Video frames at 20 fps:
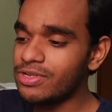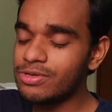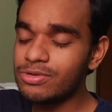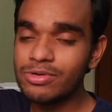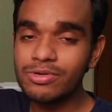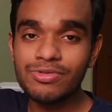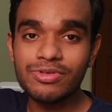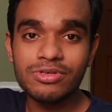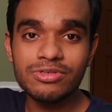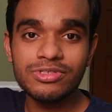you
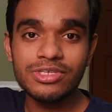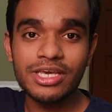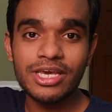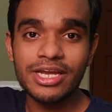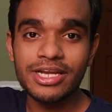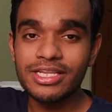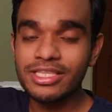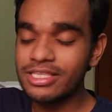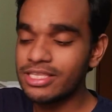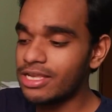are using
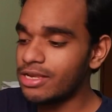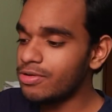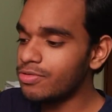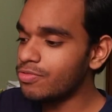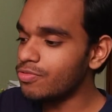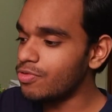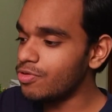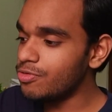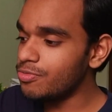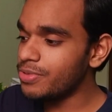it, there
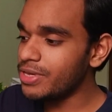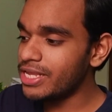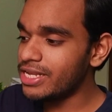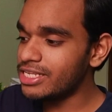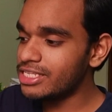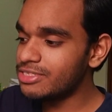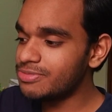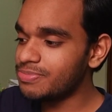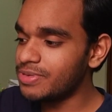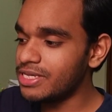won't be
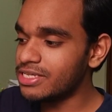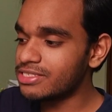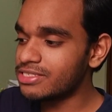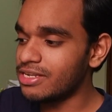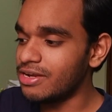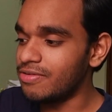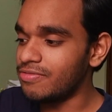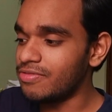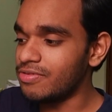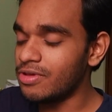any space
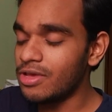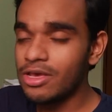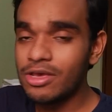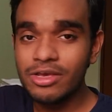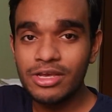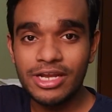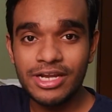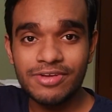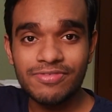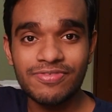left.
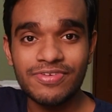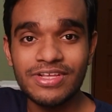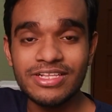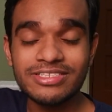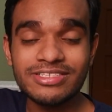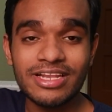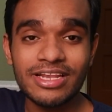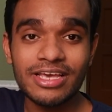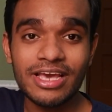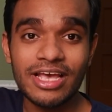It
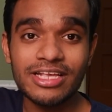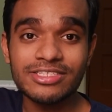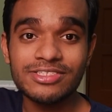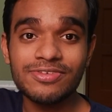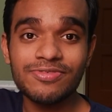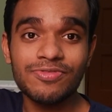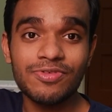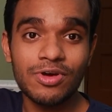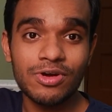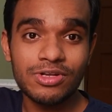feels like as
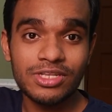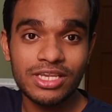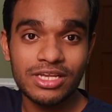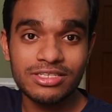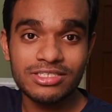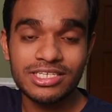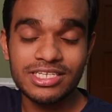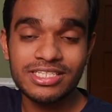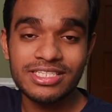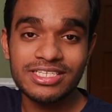if you are
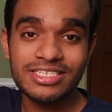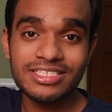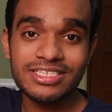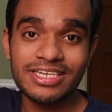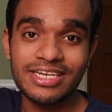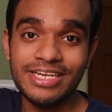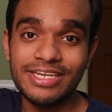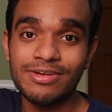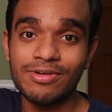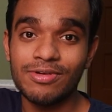touching the screen